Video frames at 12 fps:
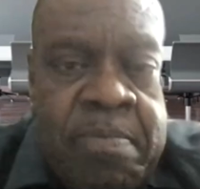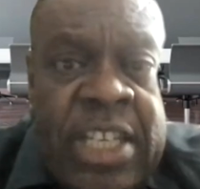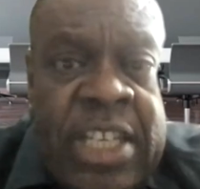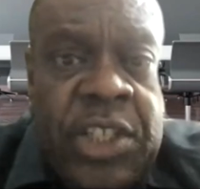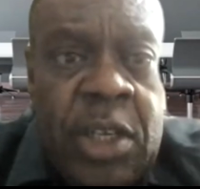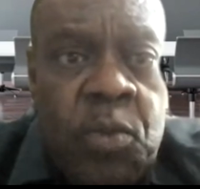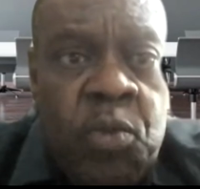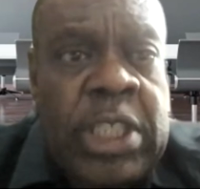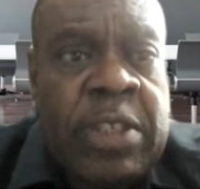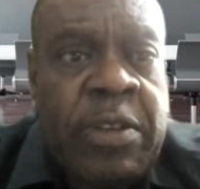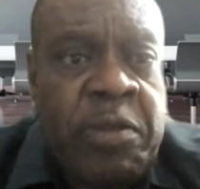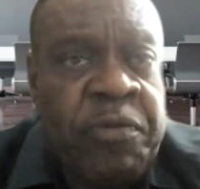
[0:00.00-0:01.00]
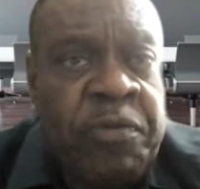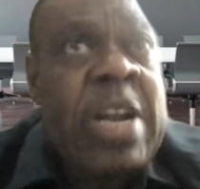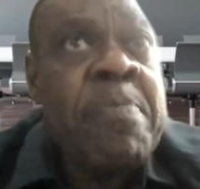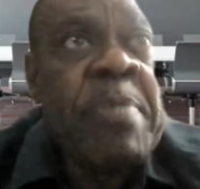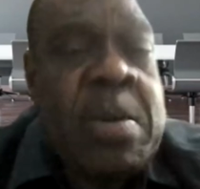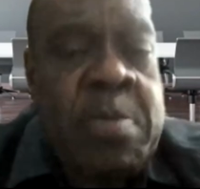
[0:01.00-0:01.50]
mentioned, was
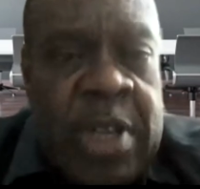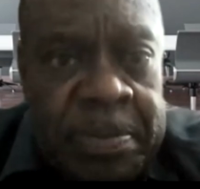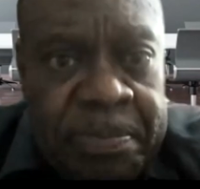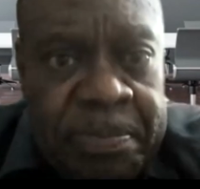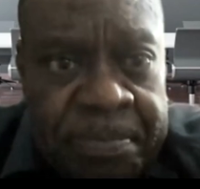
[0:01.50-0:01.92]
very minimal.